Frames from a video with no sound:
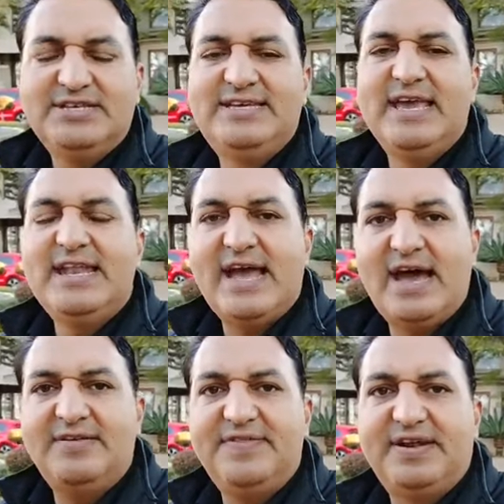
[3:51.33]
Get
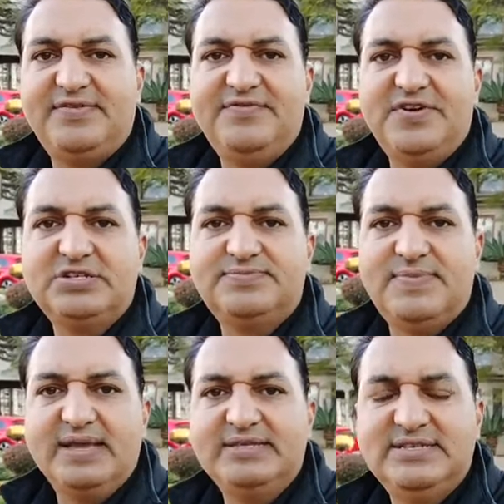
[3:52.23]
out of that reverse
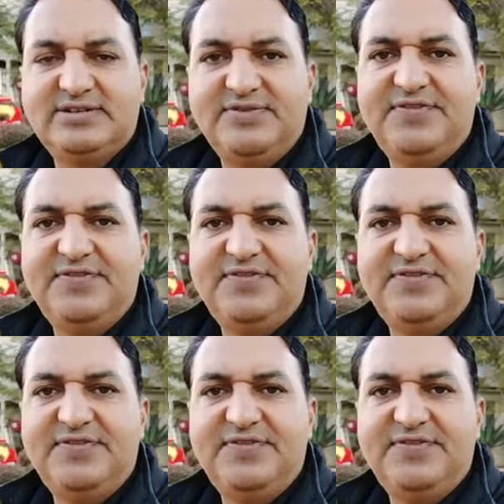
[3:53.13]
mindset.